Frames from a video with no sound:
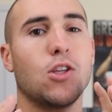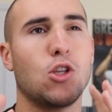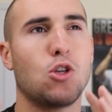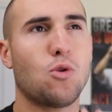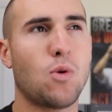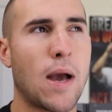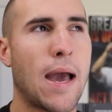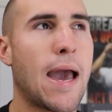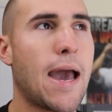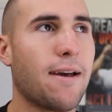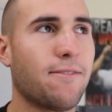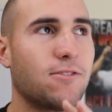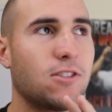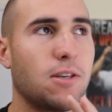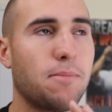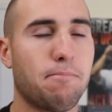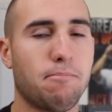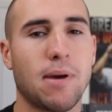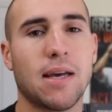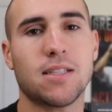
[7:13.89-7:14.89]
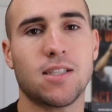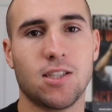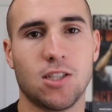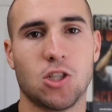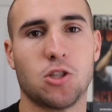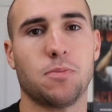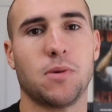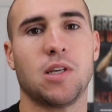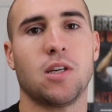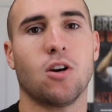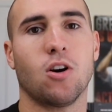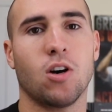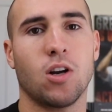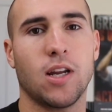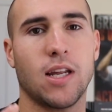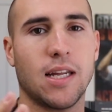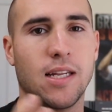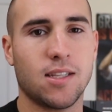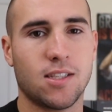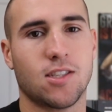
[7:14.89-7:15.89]
You have to message me on
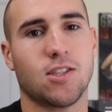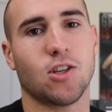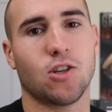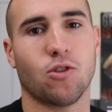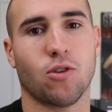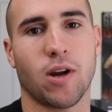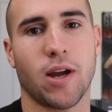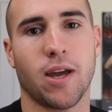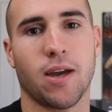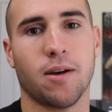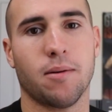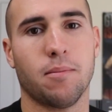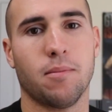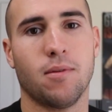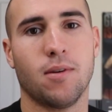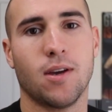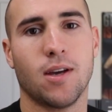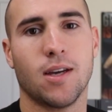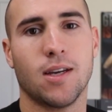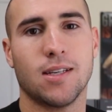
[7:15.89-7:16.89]
Instagram